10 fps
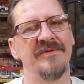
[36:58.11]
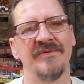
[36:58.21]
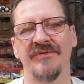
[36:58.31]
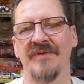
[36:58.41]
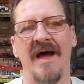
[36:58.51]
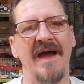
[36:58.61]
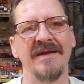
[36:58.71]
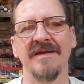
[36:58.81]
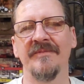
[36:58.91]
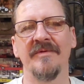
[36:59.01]
and just
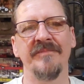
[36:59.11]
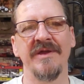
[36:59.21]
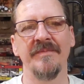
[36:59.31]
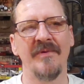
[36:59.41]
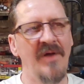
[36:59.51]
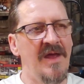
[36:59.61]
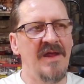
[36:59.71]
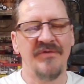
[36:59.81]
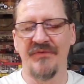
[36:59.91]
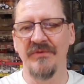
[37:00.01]
hiding it from people
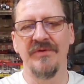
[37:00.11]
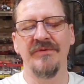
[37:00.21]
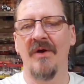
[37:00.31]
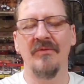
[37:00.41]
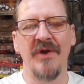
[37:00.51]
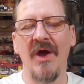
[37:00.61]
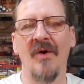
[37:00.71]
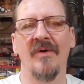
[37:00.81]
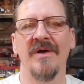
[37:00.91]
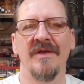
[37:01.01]
so you don't
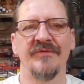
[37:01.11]
know.